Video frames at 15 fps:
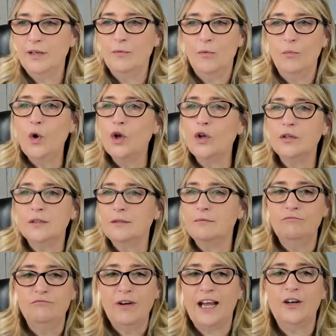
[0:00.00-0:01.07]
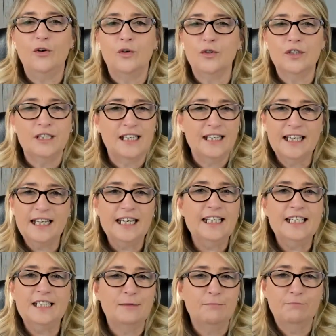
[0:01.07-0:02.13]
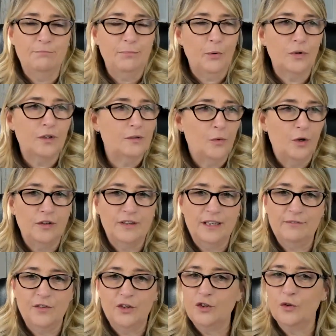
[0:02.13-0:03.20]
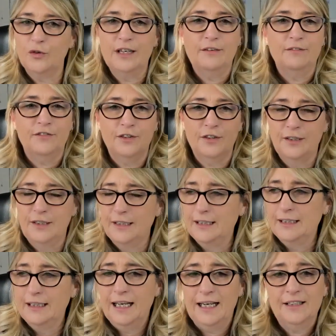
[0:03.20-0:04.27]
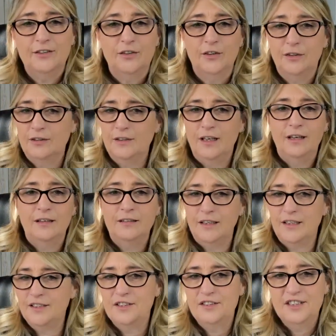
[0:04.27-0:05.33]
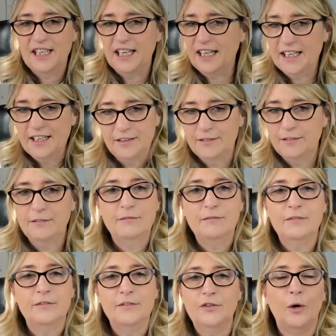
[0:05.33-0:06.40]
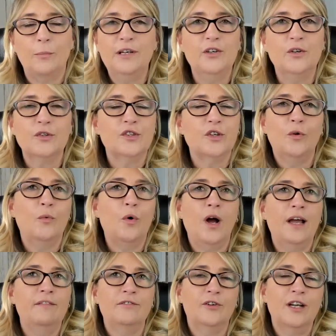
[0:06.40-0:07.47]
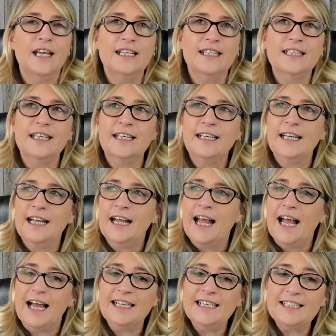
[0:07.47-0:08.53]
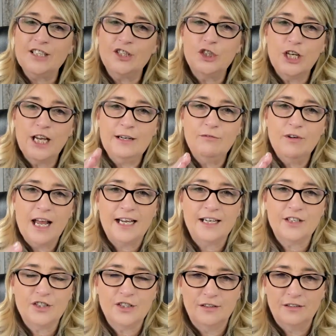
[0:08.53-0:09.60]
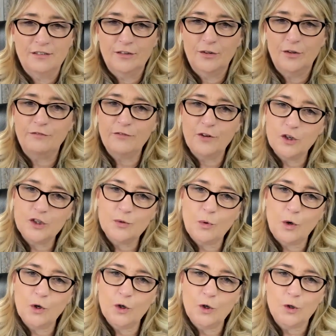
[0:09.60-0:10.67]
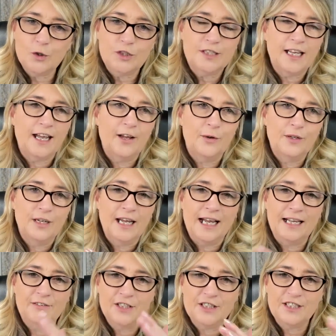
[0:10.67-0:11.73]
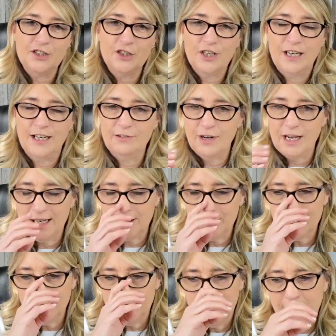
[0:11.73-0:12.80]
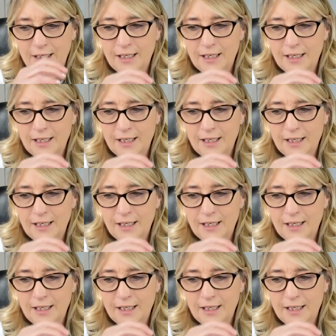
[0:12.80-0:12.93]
world records in the Guinness book where they've done it for, I don't know, a zillion dominoes or whatever it is. And it's a chain reaction. The first one goes down and there's a chain reaction.